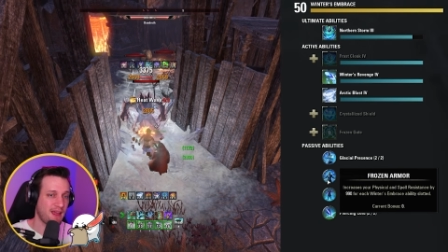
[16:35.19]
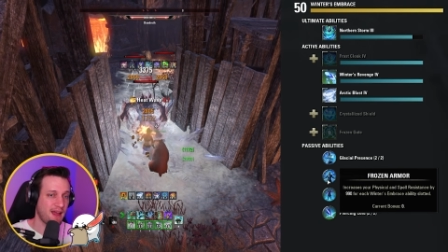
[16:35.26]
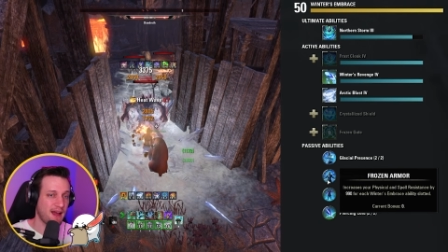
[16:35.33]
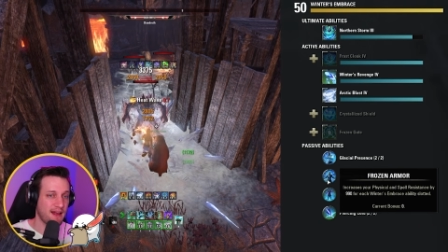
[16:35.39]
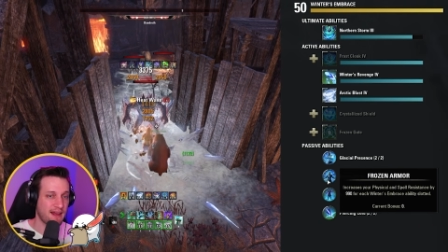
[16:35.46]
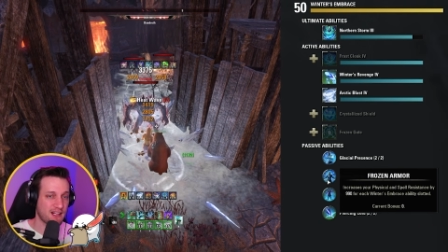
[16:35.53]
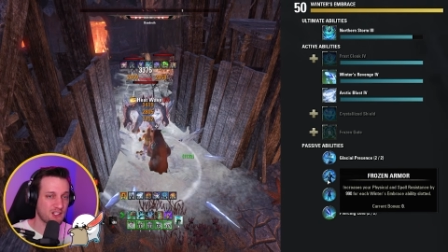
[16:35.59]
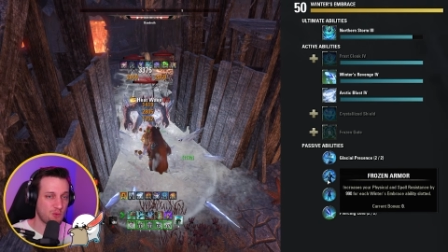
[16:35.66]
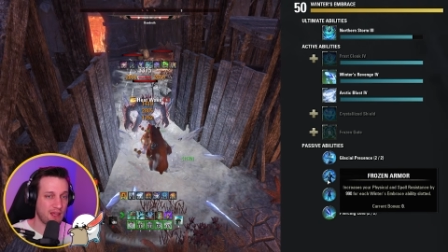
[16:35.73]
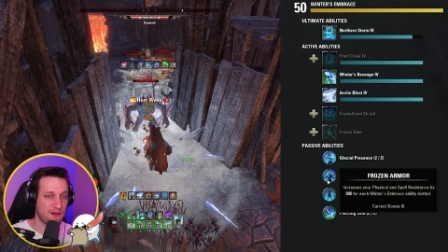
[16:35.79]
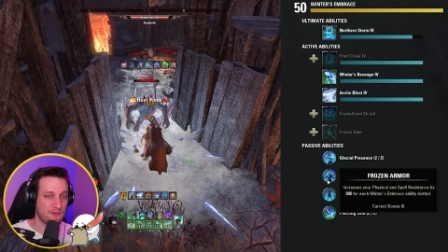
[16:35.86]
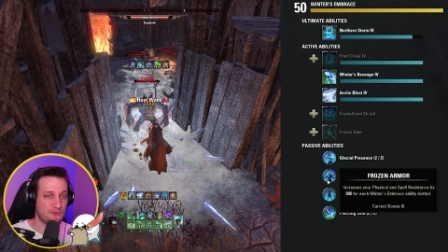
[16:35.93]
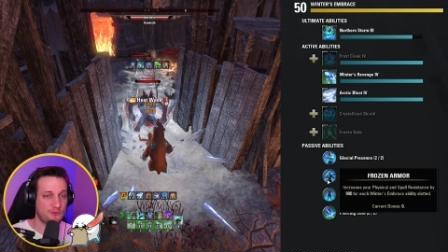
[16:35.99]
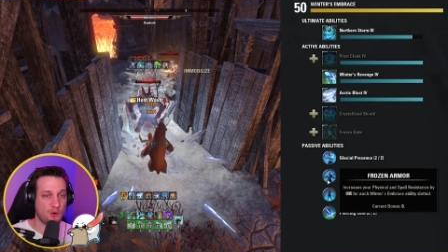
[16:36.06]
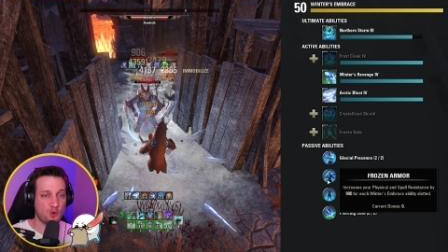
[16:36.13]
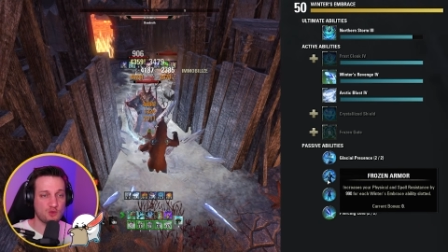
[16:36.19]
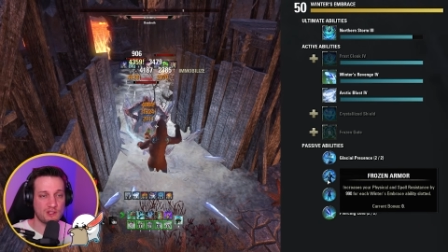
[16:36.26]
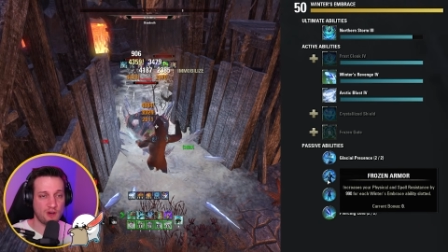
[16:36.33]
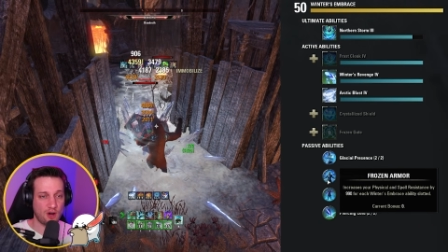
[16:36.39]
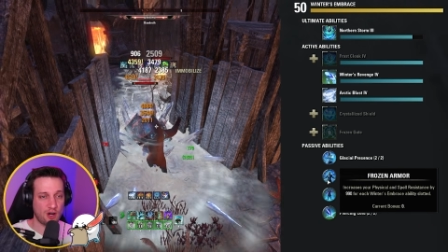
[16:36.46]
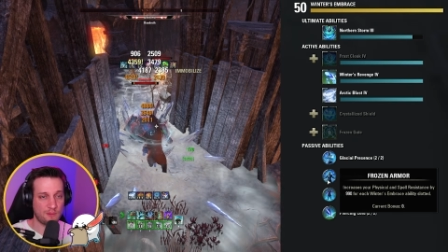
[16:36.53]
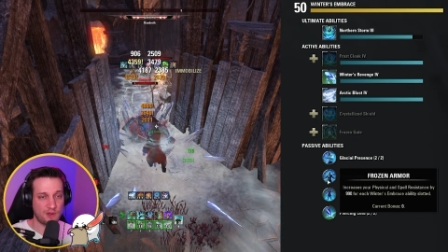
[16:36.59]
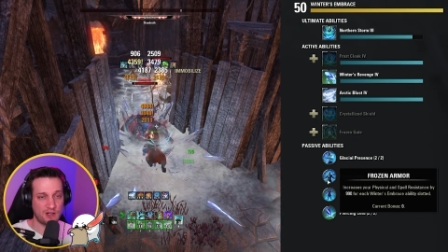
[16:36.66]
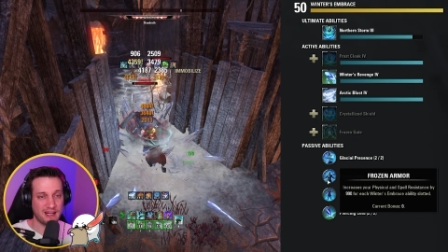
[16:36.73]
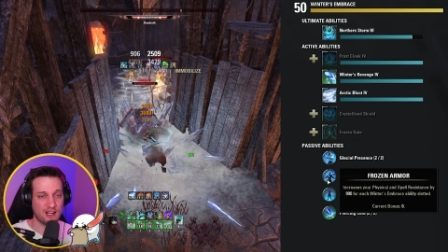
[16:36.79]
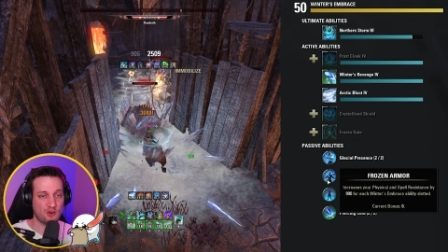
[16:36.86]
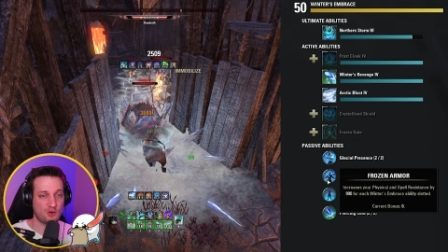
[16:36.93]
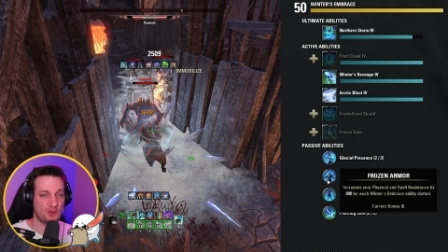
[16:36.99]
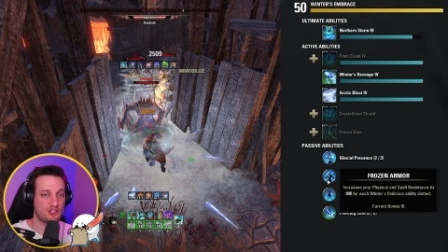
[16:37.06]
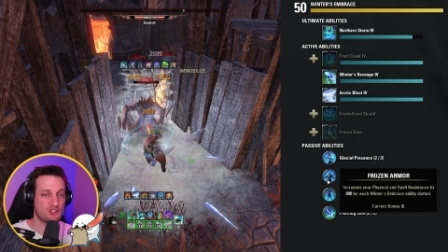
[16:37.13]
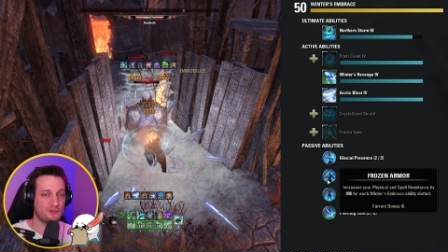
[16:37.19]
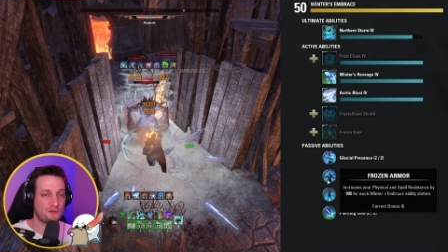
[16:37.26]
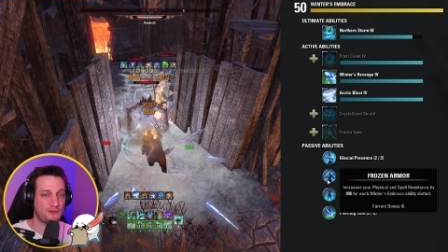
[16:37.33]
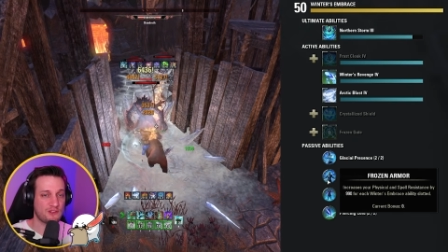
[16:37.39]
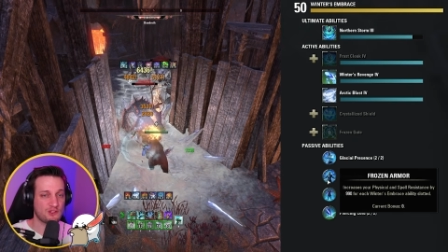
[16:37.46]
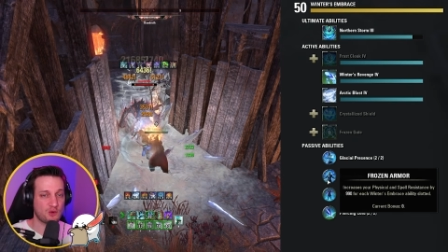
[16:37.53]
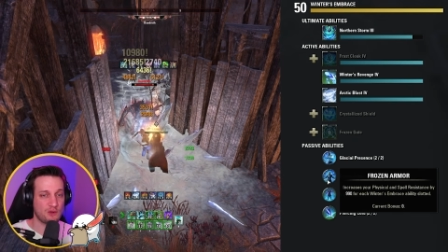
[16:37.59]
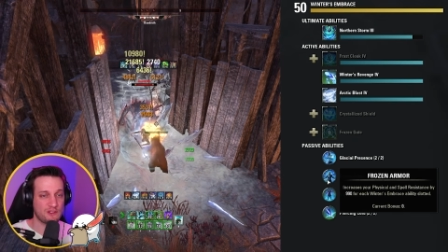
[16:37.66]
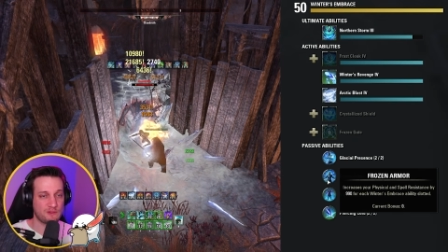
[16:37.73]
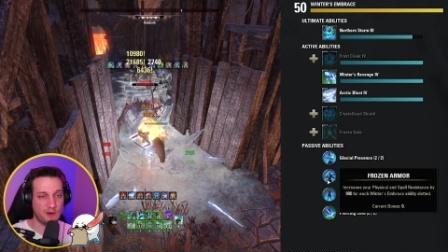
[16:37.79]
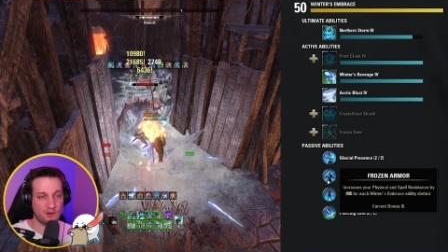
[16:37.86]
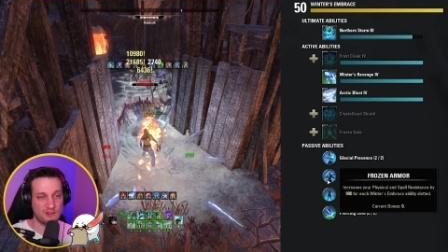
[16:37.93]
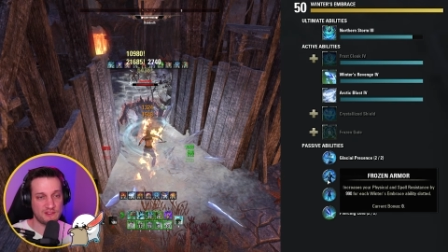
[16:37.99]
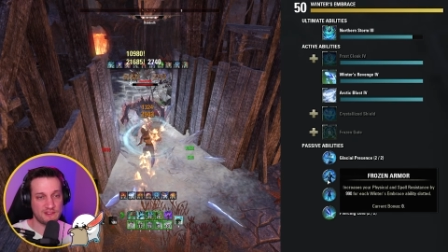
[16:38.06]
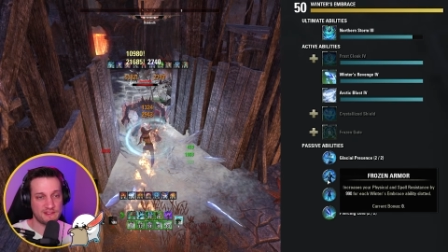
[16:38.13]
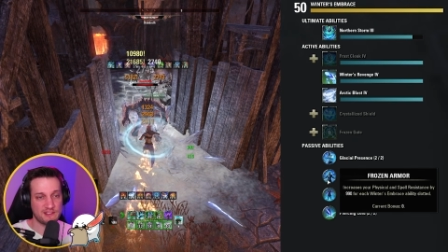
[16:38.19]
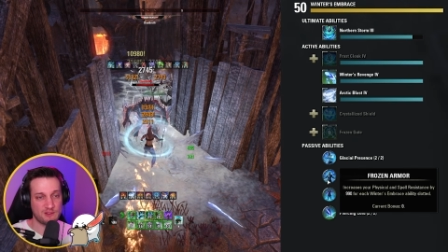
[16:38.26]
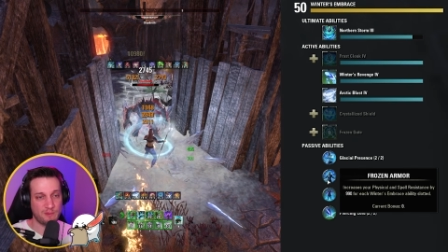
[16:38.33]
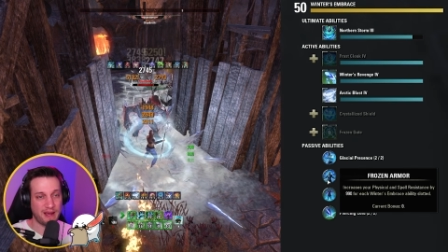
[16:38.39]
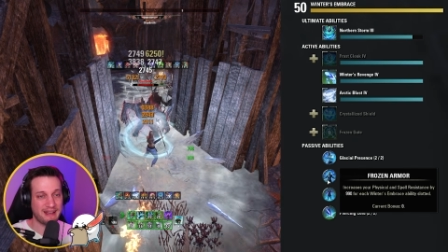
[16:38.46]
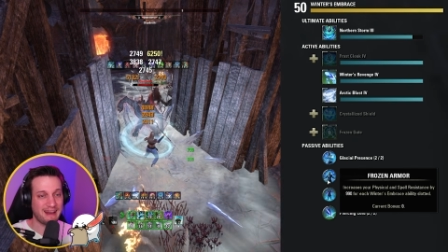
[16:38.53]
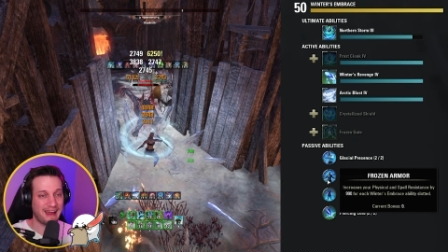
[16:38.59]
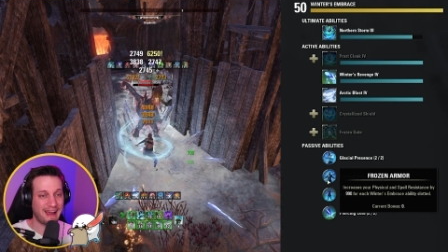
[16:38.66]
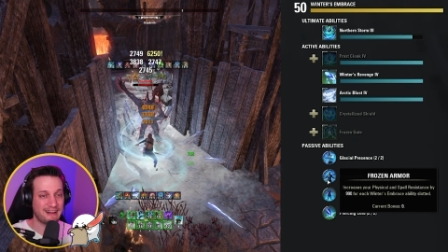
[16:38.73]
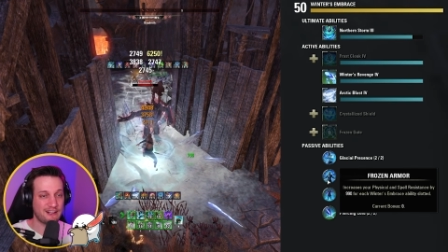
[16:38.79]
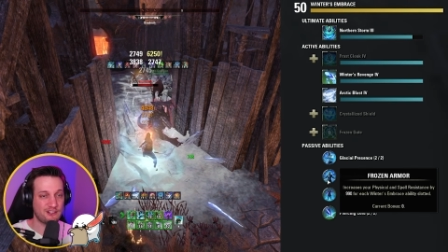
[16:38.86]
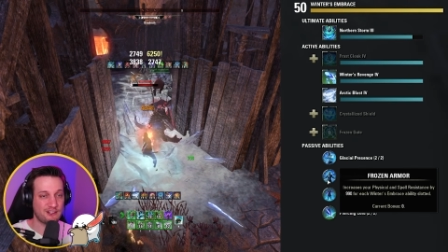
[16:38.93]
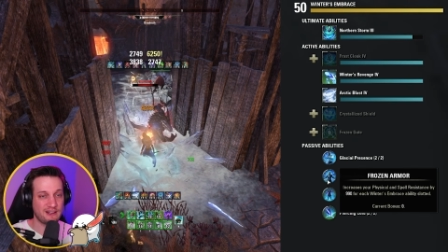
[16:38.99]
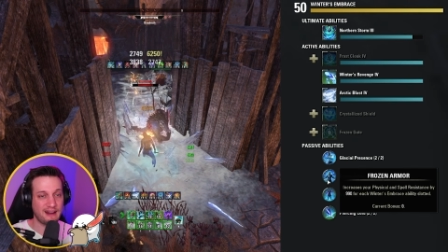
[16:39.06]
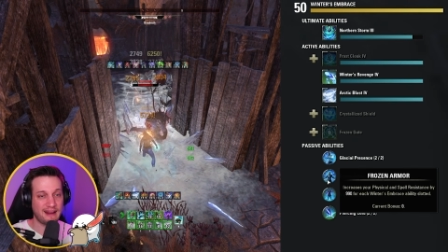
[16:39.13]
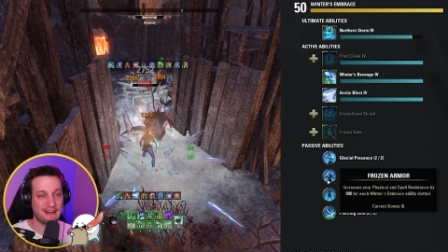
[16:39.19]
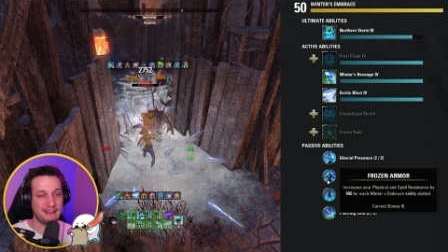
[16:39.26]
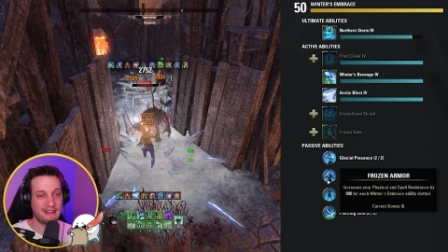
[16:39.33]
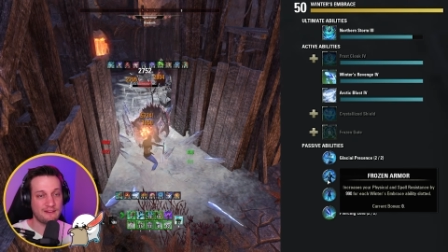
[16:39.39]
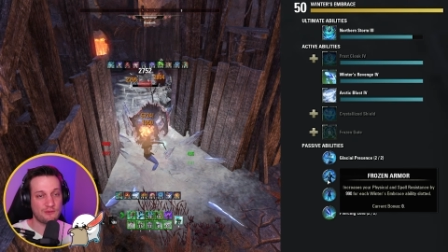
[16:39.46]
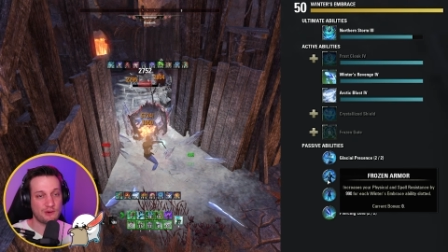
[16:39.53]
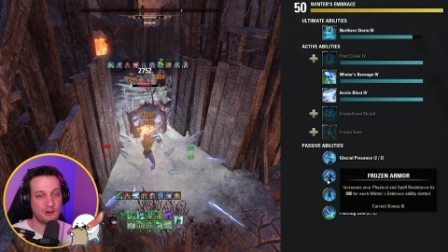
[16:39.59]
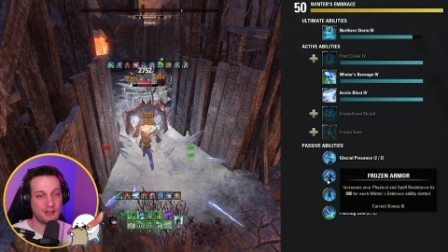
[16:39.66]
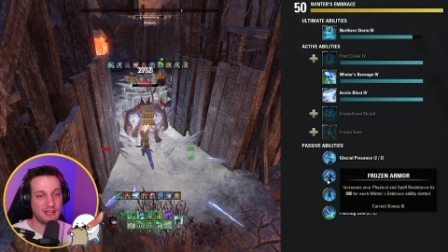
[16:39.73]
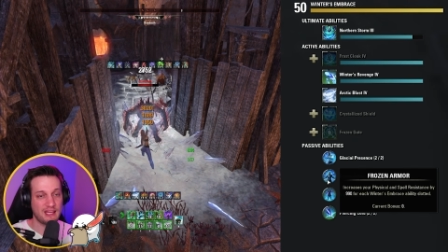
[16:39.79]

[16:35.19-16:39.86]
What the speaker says: Next, we have Frozen Armor. Increase your physical and spell resistance by 990 for